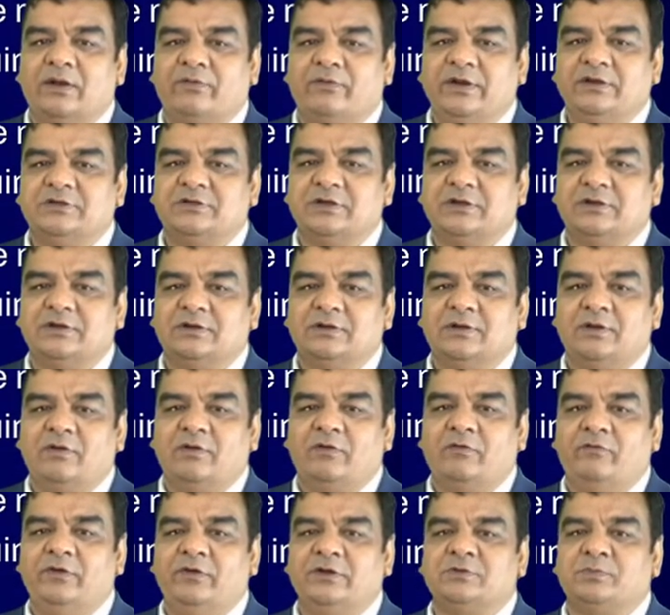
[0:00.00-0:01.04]
region
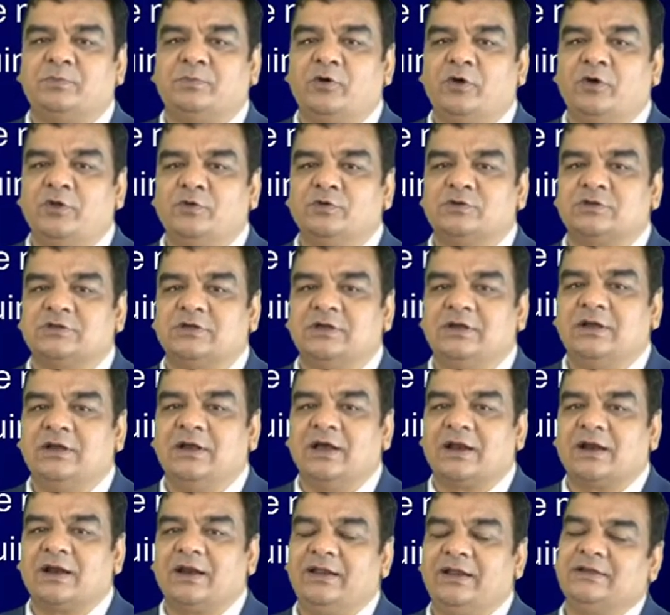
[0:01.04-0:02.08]
which produced
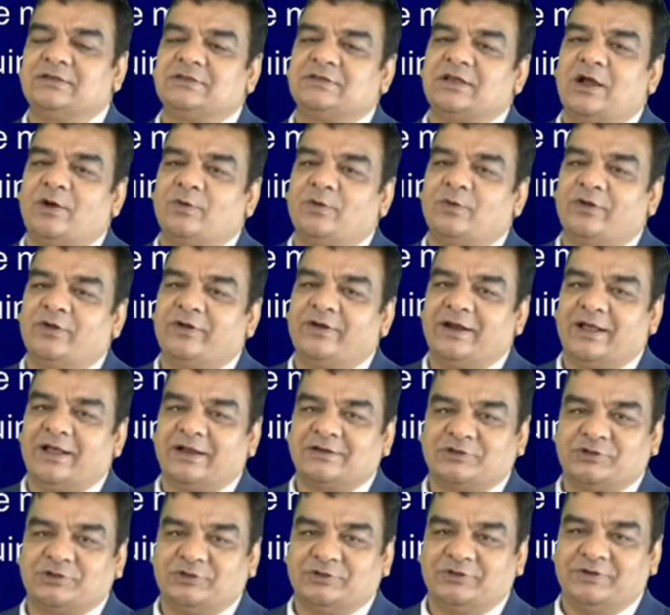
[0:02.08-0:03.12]
gurgling sound on
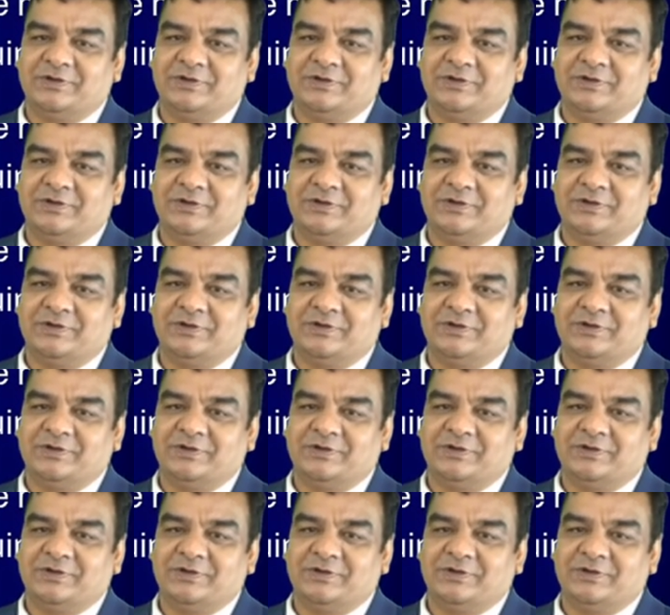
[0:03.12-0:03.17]
reduction.